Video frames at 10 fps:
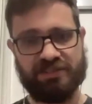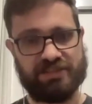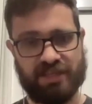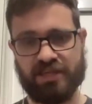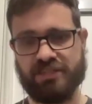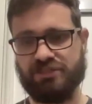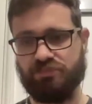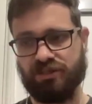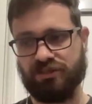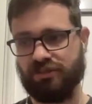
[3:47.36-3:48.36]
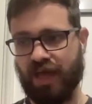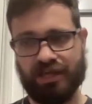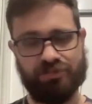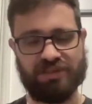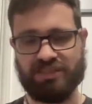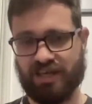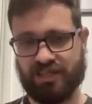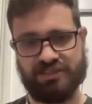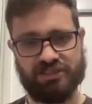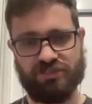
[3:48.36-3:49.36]
CTA's been A/B
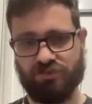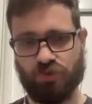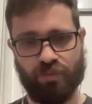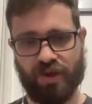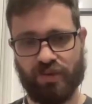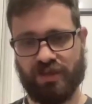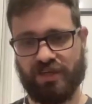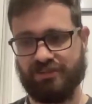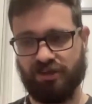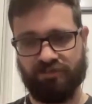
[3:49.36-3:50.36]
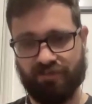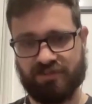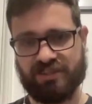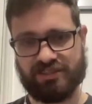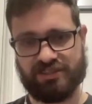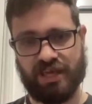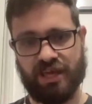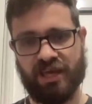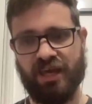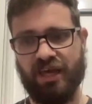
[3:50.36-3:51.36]
tested. You've thought about all that stuff. Everything's there,